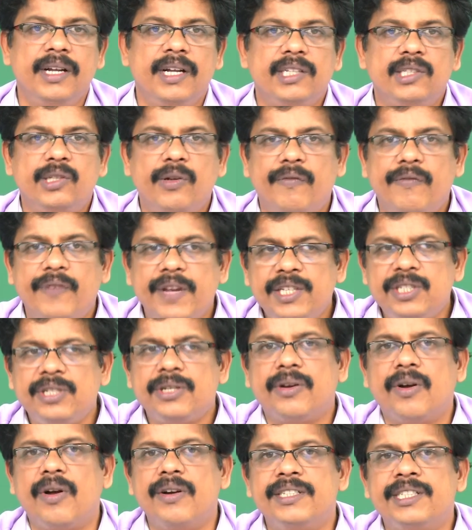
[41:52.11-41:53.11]
So,
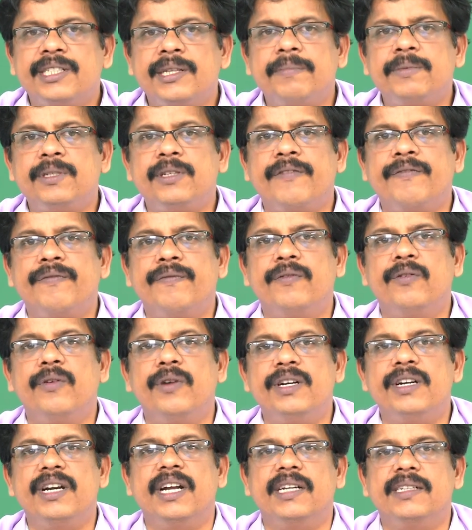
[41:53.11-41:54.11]
which concept of
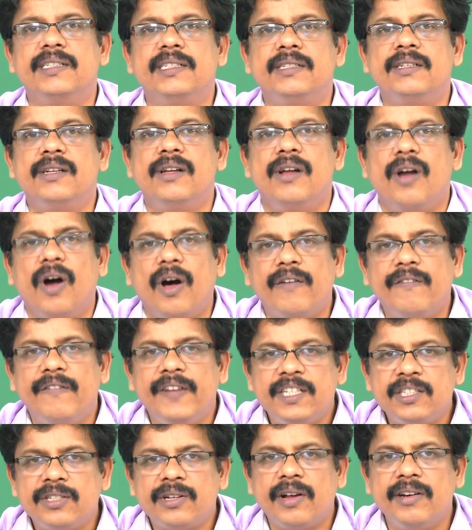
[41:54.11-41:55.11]
goodness or
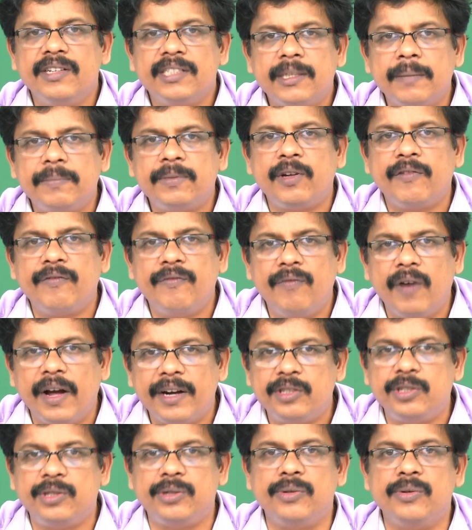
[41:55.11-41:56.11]
which concept of
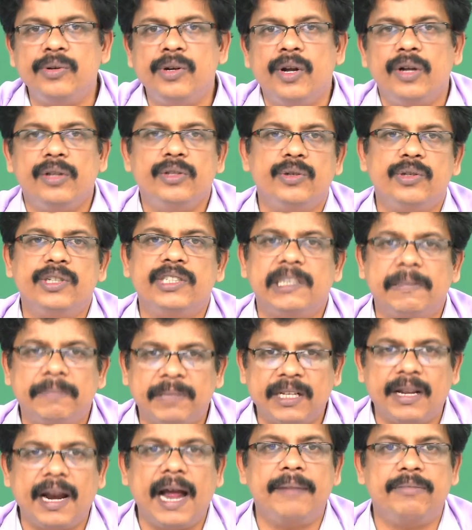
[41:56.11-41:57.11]
virtue do you
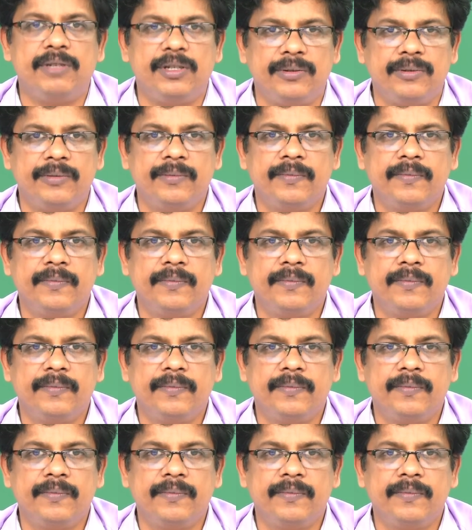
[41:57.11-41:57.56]
subscribe to?